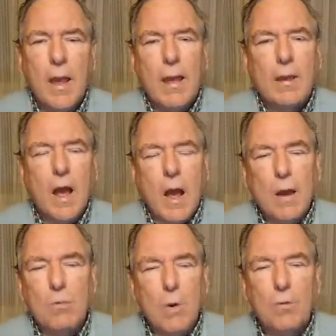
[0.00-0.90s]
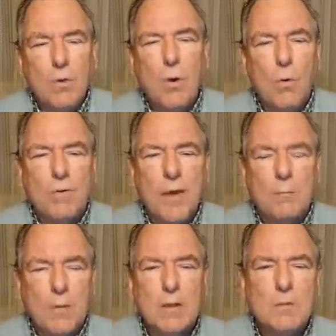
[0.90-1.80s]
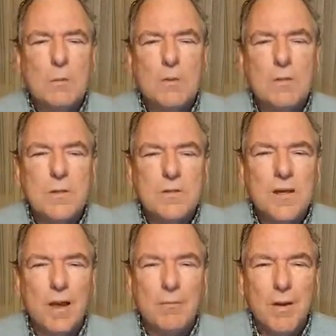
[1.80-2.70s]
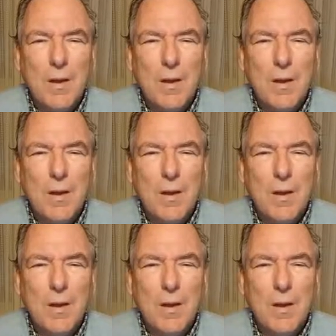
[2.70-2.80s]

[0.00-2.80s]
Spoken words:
And I won't know what that means most of the time,